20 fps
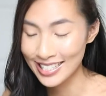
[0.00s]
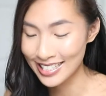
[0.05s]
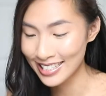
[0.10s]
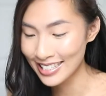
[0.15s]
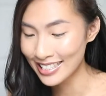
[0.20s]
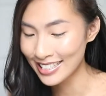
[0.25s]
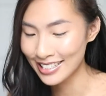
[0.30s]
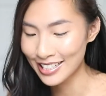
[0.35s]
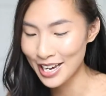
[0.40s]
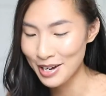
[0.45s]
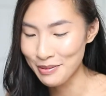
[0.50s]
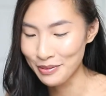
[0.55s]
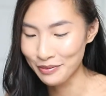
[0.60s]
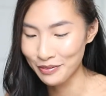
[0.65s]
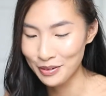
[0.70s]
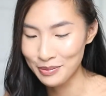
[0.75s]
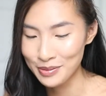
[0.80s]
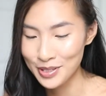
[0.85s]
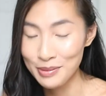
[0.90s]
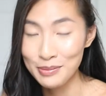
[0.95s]
And this is coming
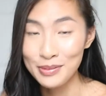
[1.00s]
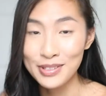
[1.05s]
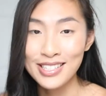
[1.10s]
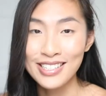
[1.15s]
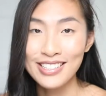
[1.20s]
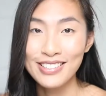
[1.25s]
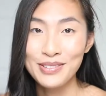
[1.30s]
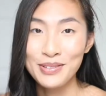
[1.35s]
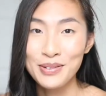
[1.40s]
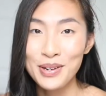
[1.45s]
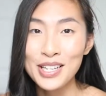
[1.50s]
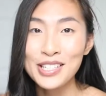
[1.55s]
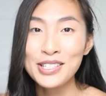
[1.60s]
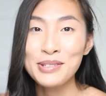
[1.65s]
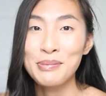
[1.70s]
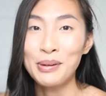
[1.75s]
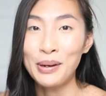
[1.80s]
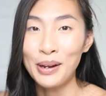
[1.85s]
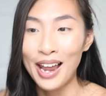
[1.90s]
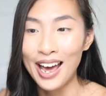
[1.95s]
from somebody who has
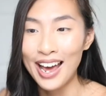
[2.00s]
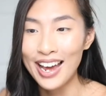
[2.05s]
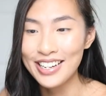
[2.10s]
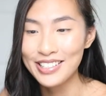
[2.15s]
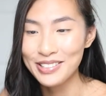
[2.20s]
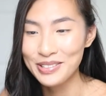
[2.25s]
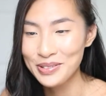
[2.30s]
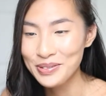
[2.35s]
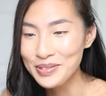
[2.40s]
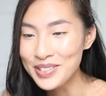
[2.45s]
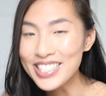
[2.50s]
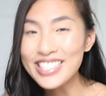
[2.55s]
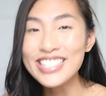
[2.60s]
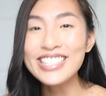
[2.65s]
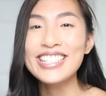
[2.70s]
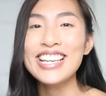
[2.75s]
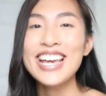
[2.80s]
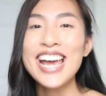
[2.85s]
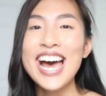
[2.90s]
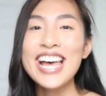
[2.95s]
small eyes, who wishes
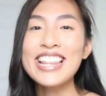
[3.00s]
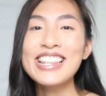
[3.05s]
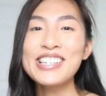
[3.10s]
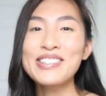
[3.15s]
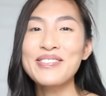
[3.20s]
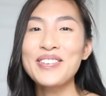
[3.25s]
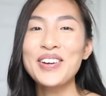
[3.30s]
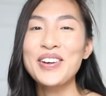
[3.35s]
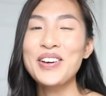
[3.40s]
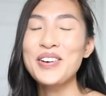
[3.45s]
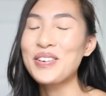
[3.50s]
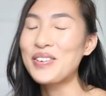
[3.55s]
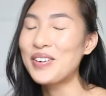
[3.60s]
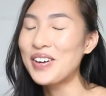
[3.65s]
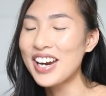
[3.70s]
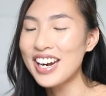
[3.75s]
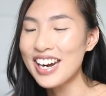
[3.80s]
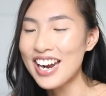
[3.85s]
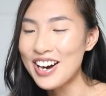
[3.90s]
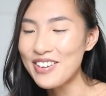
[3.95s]
they had this video
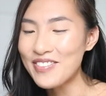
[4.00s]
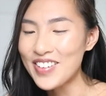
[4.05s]
growing up.